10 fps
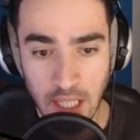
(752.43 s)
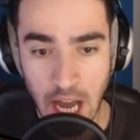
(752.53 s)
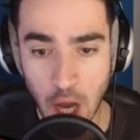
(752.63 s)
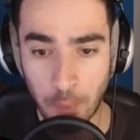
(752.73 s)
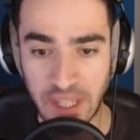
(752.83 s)

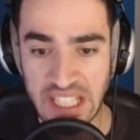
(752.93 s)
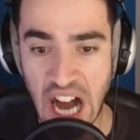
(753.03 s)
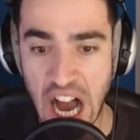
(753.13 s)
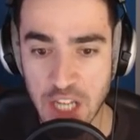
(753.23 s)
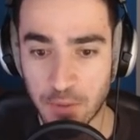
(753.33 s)
I hope he
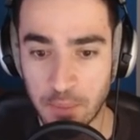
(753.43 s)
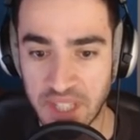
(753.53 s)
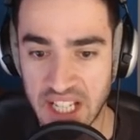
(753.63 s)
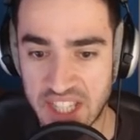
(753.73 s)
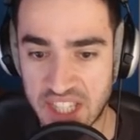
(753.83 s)
dies from
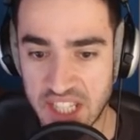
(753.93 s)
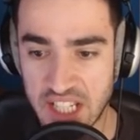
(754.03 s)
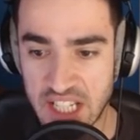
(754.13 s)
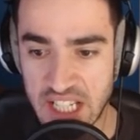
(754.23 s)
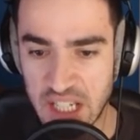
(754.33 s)
this.
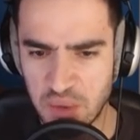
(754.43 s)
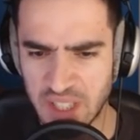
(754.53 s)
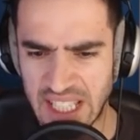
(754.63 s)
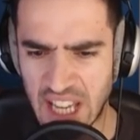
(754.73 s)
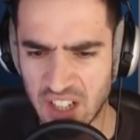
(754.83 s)
Will
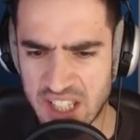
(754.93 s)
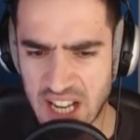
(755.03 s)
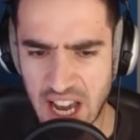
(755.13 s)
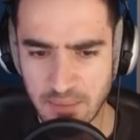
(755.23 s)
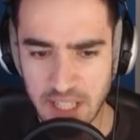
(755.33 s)
he get on
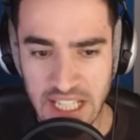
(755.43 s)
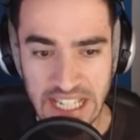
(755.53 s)
time?